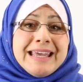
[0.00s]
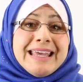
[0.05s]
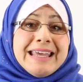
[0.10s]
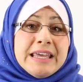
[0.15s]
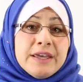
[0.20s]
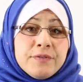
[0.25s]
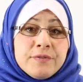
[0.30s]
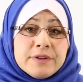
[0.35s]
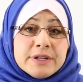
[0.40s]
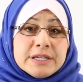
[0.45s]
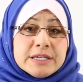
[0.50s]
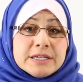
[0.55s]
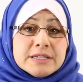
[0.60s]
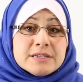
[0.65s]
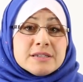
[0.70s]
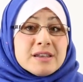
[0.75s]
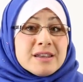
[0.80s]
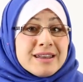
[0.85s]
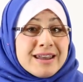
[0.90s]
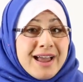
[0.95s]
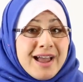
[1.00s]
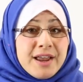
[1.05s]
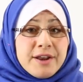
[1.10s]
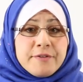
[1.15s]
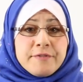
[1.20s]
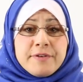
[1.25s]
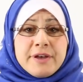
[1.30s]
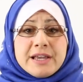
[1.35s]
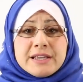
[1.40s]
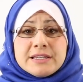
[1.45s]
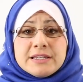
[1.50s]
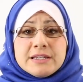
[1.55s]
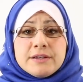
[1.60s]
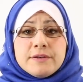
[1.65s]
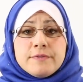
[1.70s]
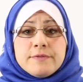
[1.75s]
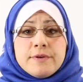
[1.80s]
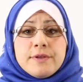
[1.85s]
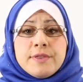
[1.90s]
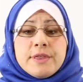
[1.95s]
If it is not
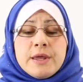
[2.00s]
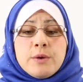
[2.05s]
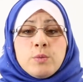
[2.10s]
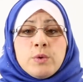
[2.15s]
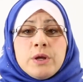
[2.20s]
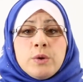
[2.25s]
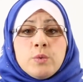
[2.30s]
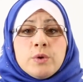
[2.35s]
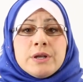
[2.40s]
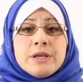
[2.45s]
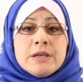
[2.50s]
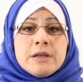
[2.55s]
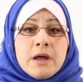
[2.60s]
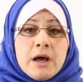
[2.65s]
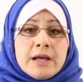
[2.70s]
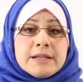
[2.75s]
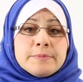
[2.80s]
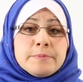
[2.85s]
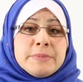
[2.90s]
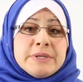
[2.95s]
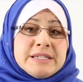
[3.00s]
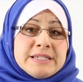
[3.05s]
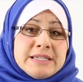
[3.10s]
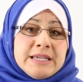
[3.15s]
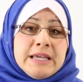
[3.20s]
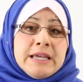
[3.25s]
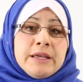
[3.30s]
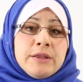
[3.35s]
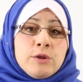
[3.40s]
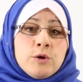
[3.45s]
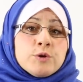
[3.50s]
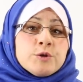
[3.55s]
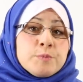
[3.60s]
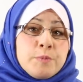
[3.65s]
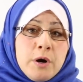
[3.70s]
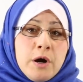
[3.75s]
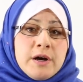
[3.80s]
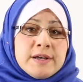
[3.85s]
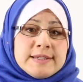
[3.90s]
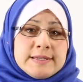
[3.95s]
effective, then we would not be seeing those
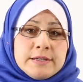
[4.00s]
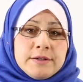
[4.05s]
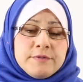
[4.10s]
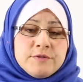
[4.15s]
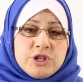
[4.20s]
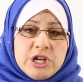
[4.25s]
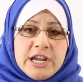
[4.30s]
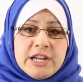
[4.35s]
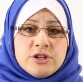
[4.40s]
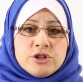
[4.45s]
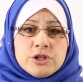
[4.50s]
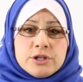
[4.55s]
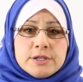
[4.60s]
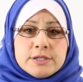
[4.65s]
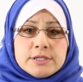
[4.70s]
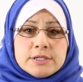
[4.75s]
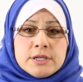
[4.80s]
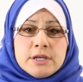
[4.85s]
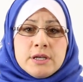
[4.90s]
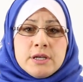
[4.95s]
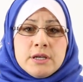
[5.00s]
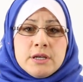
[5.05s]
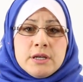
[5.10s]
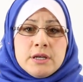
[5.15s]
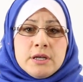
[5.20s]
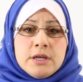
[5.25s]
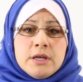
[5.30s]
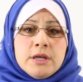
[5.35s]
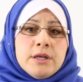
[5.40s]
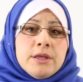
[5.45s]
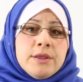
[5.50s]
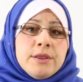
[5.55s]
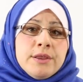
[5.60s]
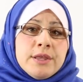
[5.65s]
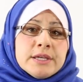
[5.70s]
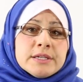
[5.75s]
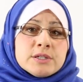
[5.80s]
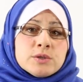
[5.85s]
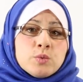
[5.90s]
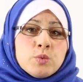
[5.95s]
positive changes.
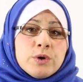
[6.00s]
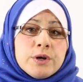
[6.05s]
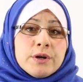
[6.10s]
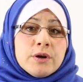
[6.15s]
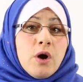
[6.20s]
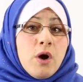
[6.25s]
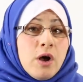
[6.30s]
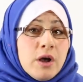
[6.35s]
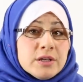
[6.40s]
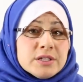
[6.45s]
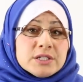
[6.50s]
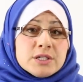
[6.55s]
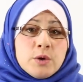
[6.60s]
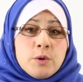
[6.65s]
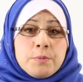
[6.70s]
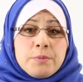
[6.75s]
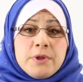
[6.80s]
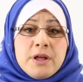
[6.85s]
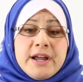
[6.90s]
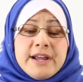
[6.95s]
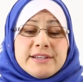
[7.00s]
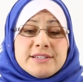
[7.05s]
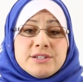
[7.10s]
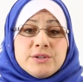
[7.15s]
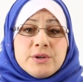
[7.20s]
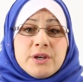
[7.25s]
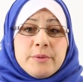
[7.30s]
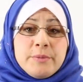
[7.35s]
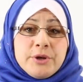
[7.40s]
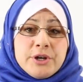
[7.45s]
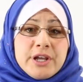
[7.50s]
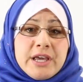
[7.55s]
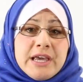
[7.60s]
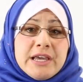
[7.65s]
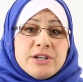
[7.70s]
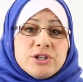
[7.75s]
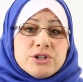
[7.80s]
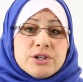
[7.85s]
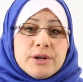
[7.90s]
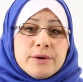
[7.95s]
This would also apply to
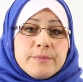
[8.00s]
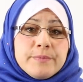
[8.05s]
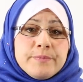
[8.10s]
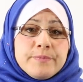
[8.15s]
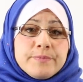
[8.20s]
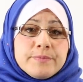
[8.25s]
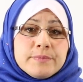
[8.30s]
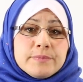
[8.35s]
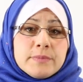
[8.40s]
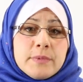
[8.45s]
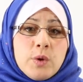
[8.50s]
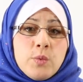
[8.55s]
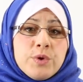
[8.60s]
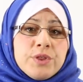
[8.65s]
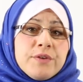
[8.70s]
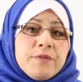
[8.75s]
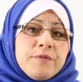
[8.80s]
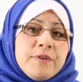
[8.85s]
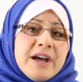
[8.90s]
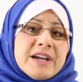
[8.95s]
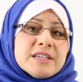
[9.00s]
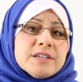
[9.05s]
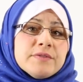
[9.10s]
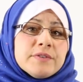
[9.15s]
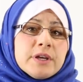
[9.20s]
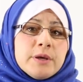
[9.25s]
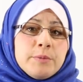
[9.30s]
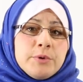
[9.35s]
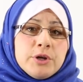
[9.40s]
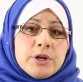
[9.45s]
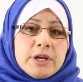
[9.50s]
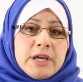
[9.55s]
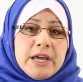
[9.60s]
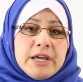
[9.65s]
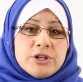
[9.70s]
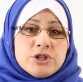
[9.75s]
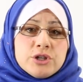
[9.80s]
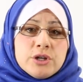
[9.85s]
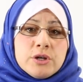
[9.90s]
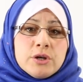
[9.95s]
communication. With effective
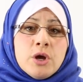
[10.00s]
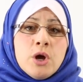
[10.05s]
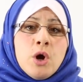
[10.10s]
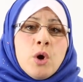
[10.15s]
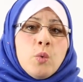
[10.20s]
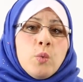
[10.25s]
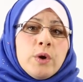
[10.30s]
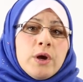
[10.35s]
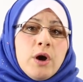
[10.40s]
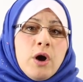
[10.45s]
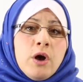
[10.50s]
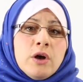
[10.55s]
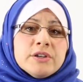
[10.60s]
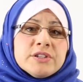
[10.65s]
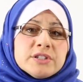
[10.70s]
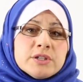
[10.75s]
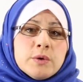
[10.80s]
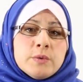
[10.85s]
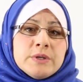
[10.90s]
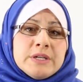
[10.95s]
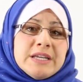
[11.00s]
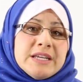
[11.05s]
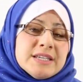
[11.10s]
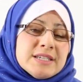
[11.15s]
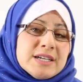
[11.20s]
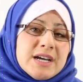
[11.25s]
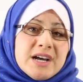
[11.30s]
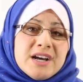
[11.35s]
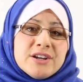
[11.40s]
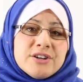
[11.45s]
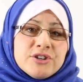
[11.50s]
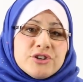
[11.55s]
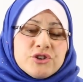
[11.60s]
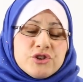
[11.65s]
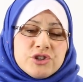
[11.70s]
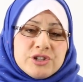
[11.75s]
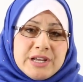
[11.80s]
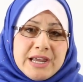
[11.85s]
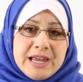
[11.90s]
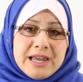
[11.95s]
communication, we also need to
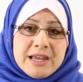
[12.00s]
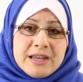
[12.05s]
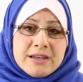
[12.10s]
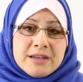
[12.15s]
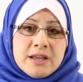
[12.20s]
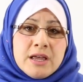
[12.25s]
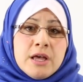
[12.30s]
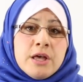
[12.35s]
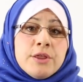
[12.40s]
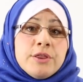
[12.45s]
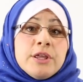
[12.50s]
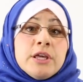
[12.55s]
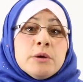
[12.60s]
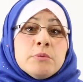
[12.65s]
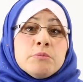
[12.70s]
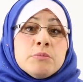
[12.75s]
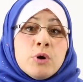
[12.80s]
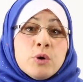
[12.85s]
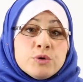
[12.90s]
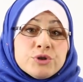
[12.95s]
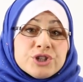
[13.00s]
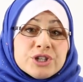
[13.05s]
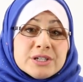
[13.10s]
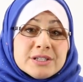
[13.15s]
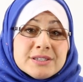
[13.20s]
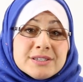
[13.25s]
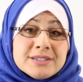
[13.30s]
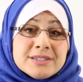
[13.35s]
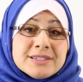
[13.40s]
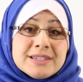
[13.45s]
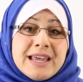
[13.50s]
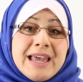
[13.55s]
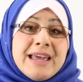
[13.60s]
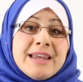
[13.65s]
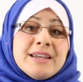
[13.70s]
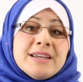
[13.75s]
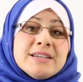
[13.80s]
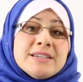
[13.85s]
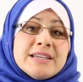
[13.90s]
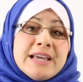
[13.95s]
understand the emotions
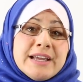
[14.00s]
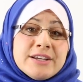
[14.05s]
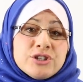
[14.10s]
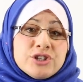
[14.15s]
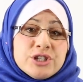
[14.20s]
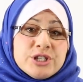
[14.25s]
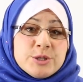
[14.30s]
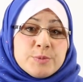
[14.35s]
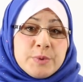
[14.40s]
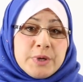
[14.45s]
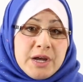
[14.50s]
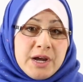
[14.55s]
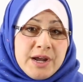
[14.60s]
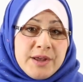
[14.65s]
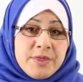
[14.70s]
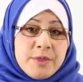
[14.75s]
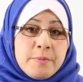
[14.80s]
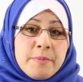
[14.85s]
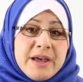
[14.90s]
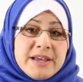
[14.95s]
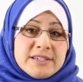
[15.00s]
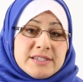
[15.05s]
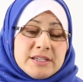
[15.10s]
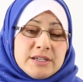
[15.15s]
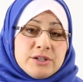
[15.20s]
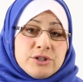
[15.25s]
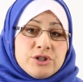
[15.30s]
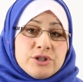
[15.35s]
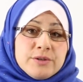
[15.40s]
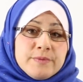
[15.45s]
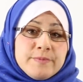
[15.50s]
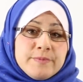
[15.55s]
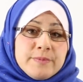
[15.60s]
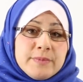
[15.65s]
and intentions behind the message.